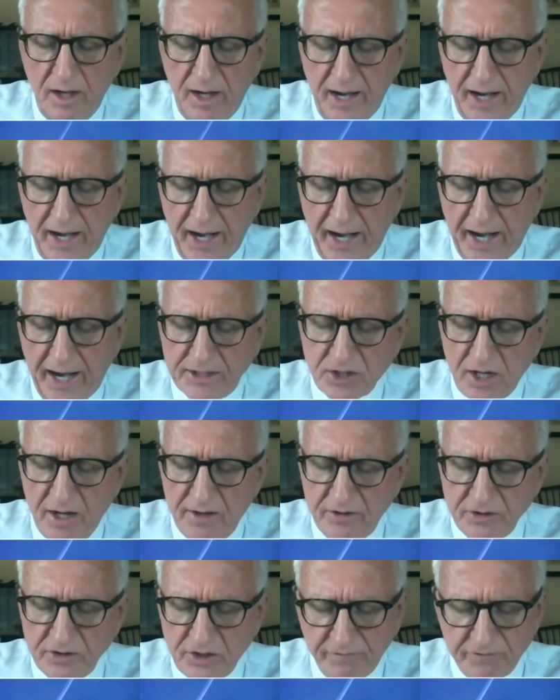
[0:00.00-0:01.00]
As
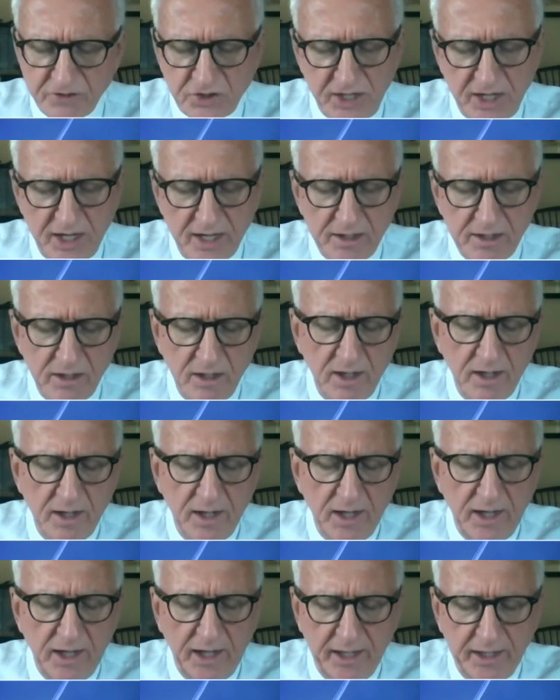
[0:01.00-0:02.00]
others have said,
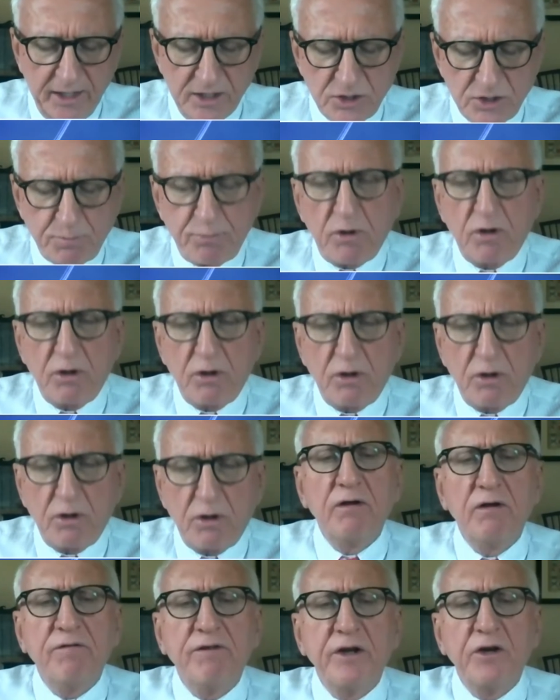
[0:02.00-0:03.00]
it is part
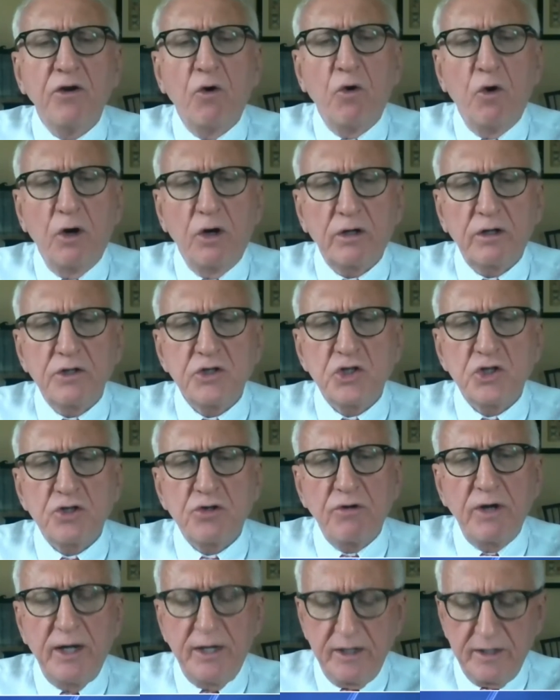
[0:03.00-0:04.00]
of an
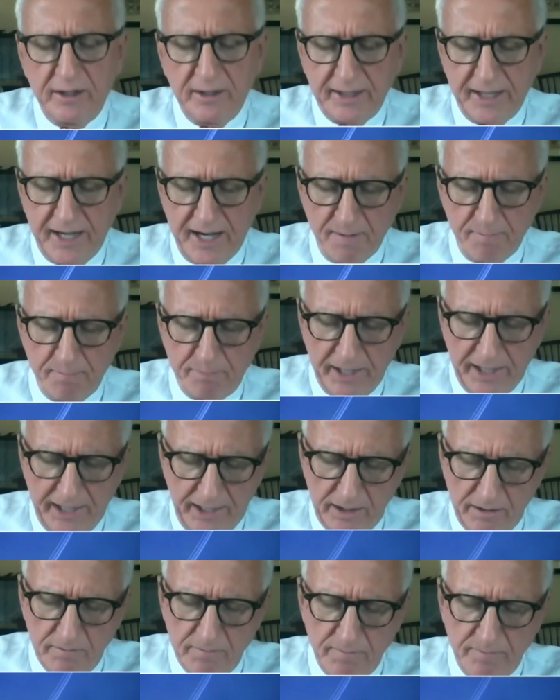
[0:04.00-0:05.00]
orchestrated
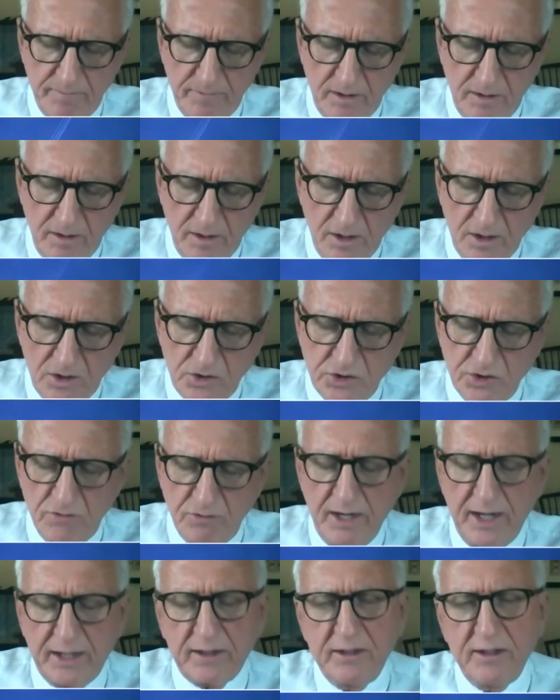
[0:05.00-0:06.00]
campaign
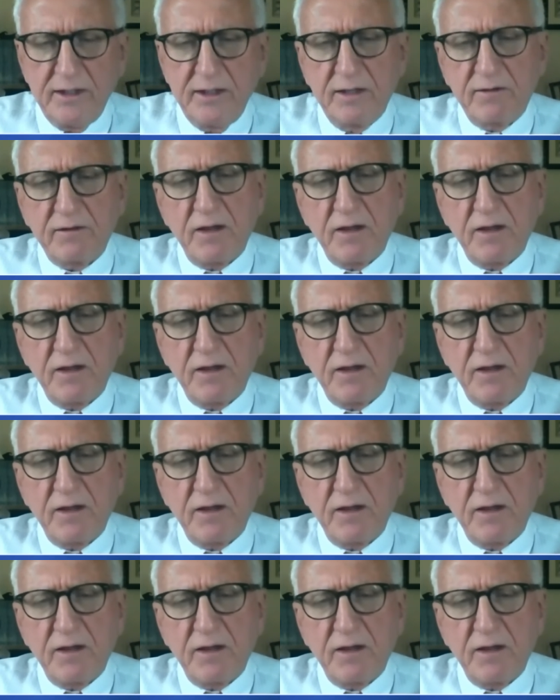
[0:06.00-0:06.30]
directed at the